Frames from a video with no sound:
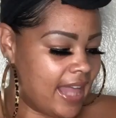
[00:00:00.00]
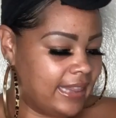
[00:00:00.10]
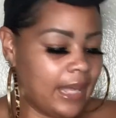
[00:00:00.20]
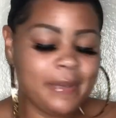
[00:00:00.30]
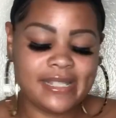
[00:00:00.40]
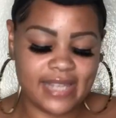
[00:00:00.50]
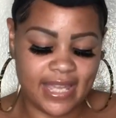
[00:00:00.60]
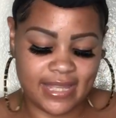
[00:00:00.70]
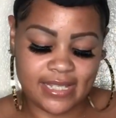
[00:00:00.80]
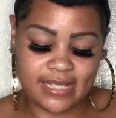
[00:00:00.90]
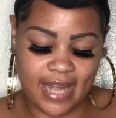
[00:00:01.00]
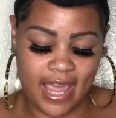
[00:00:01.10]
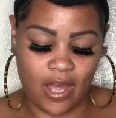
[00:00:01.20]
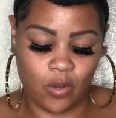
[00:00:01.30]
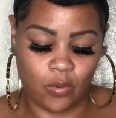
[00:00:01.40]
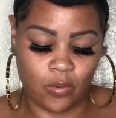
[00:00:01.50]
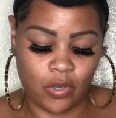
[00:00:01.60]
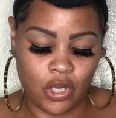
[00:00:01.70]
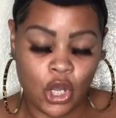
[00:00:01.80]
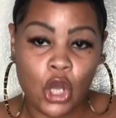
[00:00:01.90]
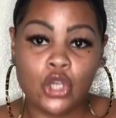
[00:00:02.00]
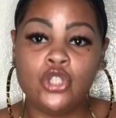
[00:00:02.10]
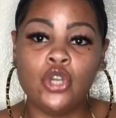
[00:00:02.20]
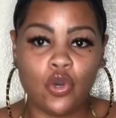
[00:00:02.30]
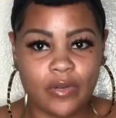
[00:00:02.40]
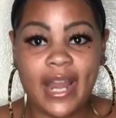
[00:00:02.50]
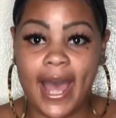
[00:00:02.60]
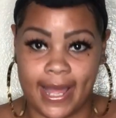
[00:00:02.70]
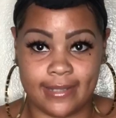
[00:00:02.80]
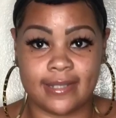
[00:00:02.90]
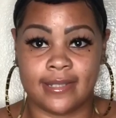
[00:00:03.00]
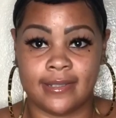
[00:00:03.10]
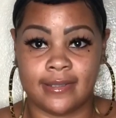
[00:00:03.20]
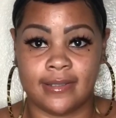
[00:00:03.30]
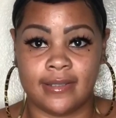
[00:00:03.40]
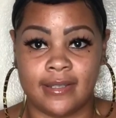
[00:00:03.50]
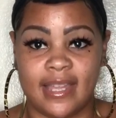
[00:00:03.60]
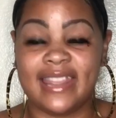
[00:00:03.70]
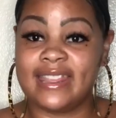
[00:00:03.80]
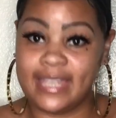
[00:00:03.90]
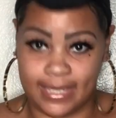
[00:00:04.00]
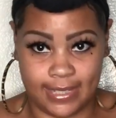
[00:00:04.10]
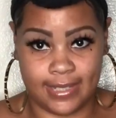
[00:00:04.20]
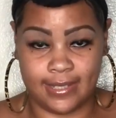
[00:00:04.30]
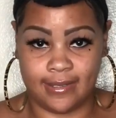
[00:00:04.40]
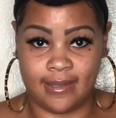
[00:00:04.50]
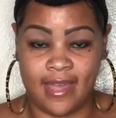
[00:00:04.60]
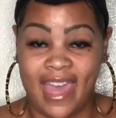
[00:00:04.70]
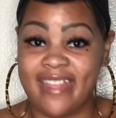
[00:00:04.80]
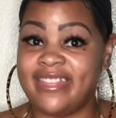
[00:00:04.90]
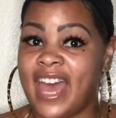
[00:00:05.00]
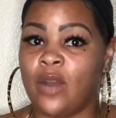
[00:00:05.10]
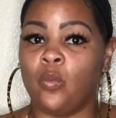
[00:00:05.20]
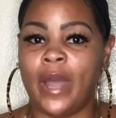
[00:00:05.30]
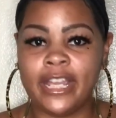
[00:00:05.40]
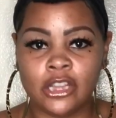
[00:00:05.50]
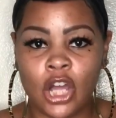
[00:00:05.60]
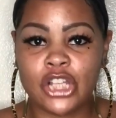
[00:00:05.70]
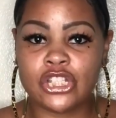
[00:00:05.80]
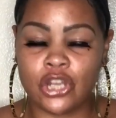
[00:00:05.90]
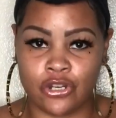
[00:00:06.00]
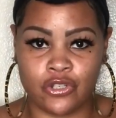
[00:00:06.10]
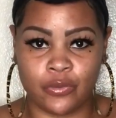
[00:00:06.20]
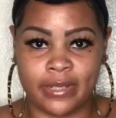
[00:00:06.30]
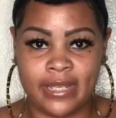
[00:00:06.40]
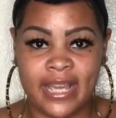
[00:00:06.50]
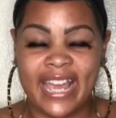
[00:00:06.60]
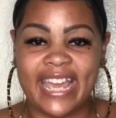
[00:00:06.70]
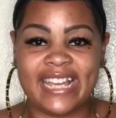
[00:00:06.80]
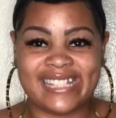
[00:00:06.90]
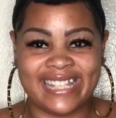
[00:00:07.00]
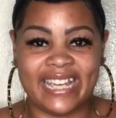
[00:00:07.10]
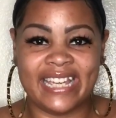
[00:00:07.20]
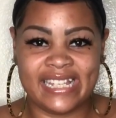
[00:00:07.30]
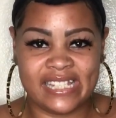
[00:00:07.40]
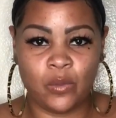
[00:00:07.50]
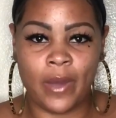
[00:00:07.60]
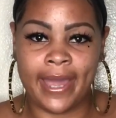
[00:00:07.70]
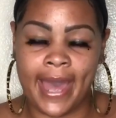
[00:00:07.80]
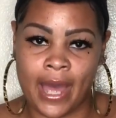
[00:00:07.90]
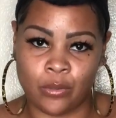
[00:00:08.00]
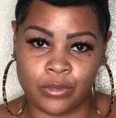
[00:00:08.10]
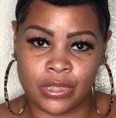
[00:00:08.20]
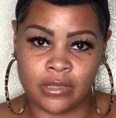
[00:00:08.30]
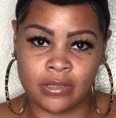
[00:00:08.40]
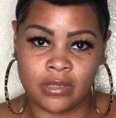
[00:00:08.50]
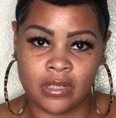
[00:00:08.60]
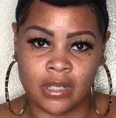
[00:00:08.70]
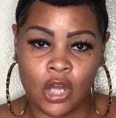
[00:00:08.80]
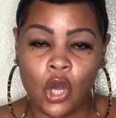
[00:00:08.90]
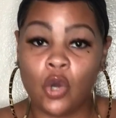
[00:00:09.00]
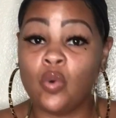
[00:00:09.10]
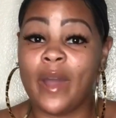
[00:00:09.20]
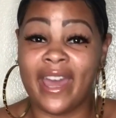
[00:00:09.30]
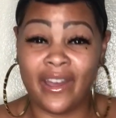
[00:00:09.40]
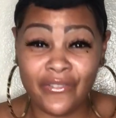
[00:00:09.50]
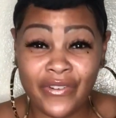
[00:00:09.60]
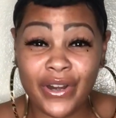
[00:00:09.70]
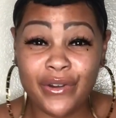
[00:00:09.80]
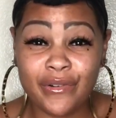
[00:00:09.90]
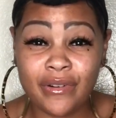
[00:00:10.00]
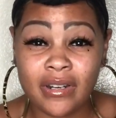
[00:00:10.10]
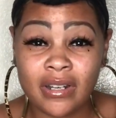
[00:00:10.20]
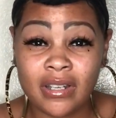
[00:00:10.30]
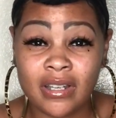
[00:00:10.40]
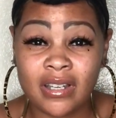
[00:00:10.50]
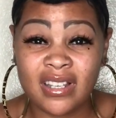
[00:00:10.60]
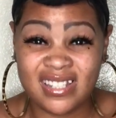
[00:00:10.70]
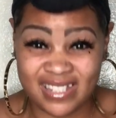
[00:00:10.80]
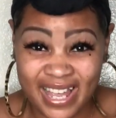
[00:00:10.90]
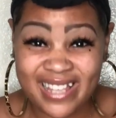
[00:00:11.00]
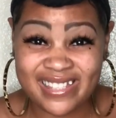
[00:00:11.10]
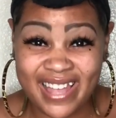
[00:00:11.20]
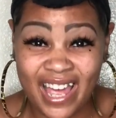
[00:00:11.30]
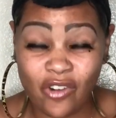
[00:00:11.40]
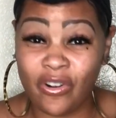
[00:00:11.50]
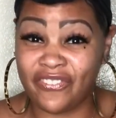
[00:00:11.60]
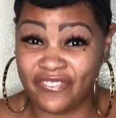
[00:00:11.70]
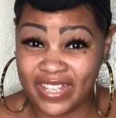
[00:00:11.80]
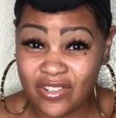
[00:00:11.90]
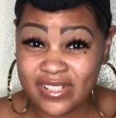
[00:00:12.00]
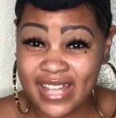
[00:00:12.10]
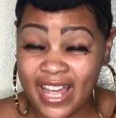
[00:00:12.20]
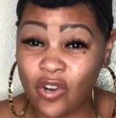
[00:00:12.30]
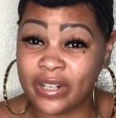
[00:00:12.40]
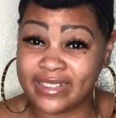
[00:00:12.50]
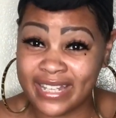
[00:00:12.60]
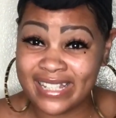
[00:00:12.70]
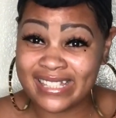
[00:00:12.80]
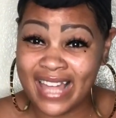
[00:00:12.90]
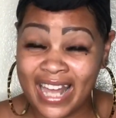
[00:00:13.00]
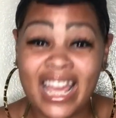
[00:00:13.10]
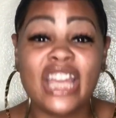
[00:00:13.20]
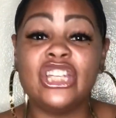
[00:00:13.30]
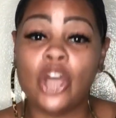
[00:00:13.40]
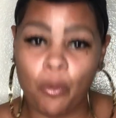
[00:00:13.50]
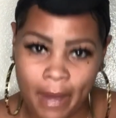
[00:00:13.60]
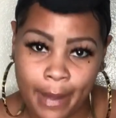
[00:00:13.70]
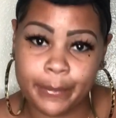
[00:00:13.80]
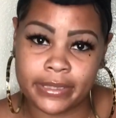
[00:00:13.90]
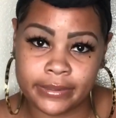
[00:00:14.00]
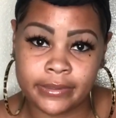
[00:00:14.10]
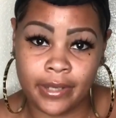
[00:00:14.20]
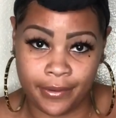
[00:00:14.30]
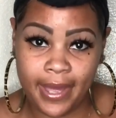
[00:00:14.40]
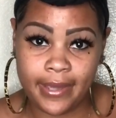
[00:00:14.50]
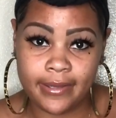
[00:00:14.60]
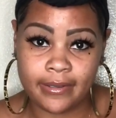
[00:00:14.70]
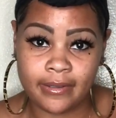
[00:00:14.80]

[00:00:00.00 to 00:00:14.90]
Let me say this now. Do not think that weight loss surgery is the easy way out. Whoever says that or feels that or thinks that, yo mama, okay?